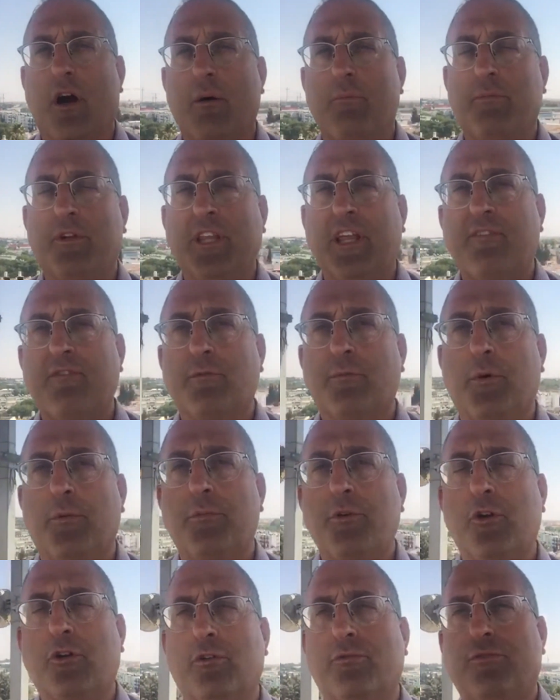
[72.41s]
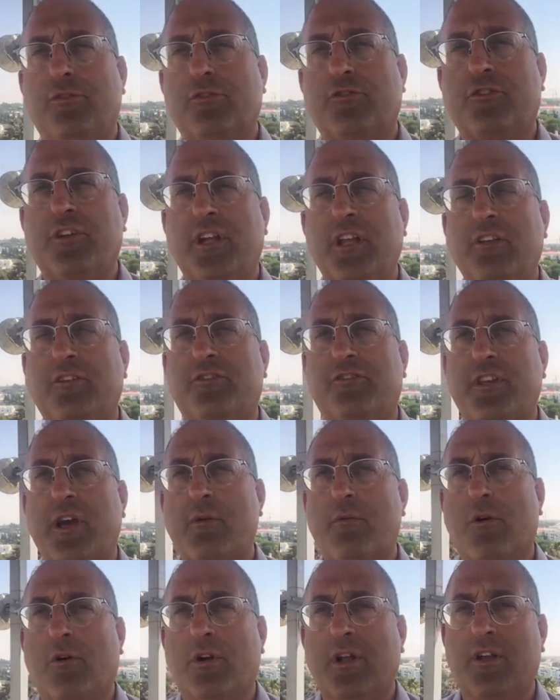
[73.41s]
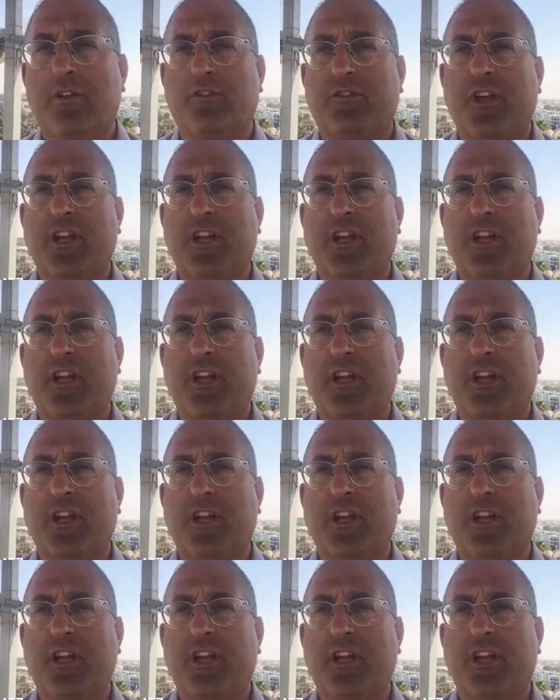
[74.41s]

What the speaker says: unbelievable, beautiful city Sderot is.